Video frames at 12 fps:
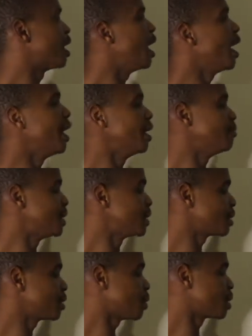elements
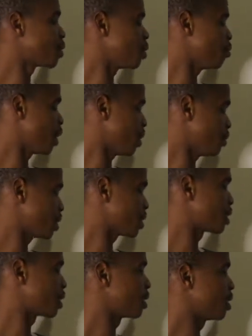in one compound,
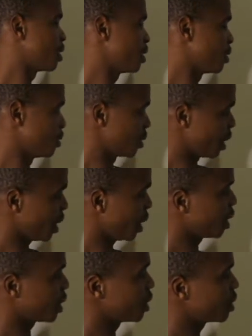you can
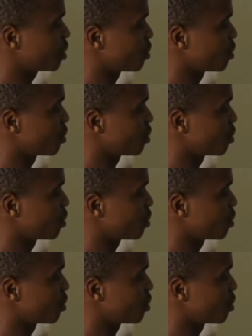add these